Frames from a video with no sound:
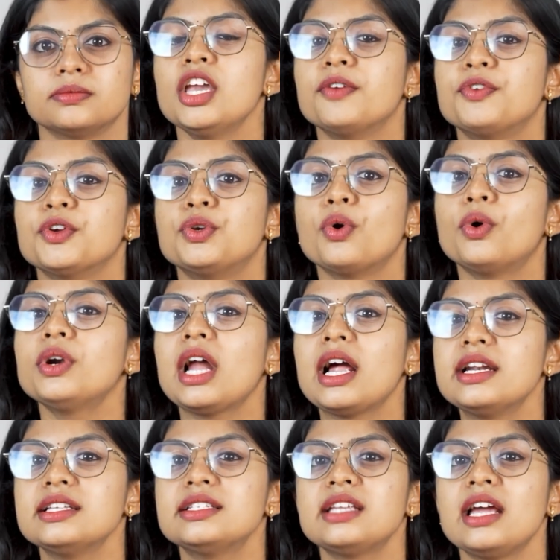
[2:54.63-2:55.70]
If you don't
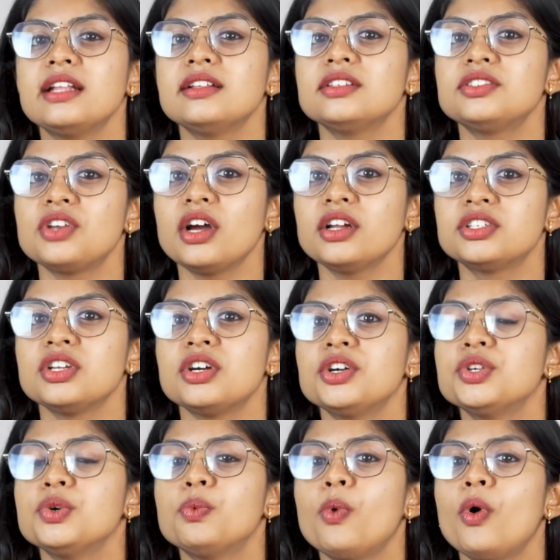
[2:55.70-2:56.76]
understand the structure,
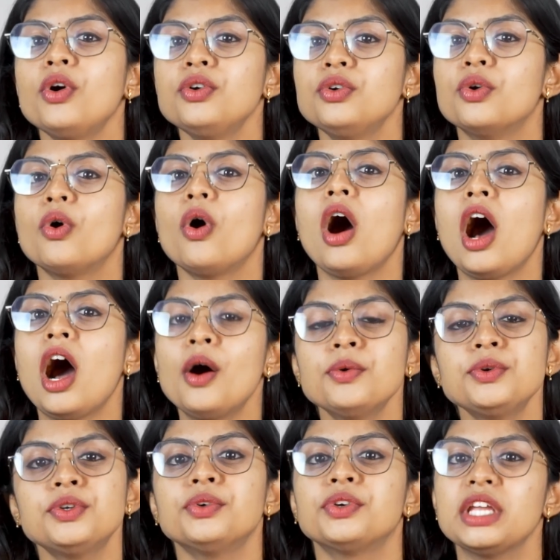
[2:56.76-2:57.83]
you won't know
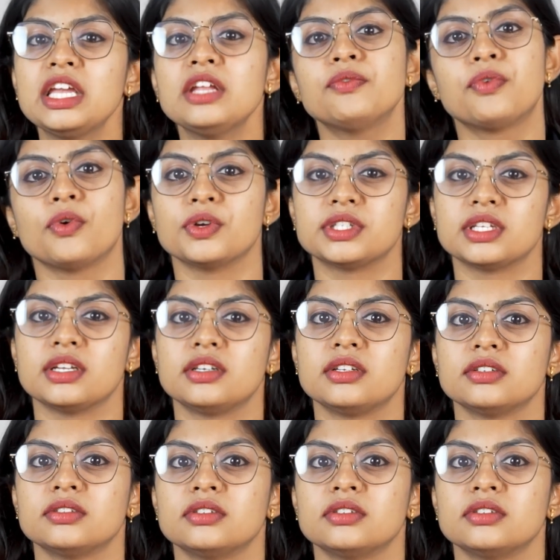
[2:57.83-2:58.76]
how to reinforce it.